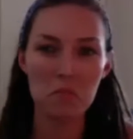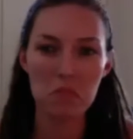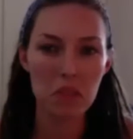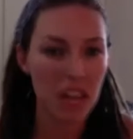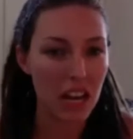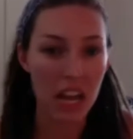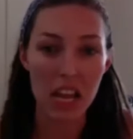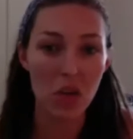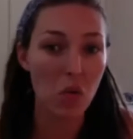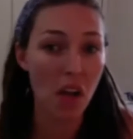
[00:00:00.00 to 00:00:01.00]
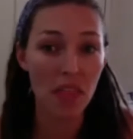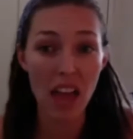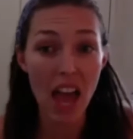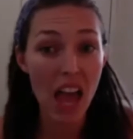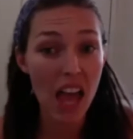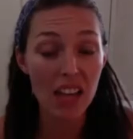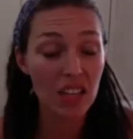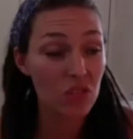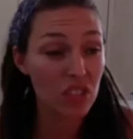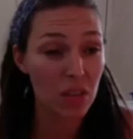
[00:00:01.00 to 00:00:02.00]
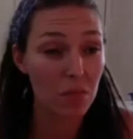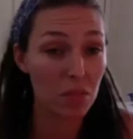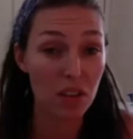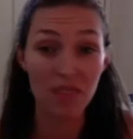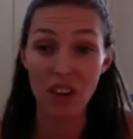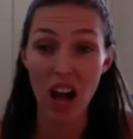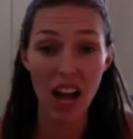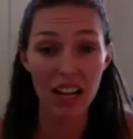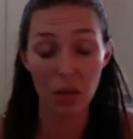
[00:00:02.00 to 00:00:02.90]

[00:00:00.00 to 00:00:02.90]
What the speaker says: it hit you on the head. You seem to be fine.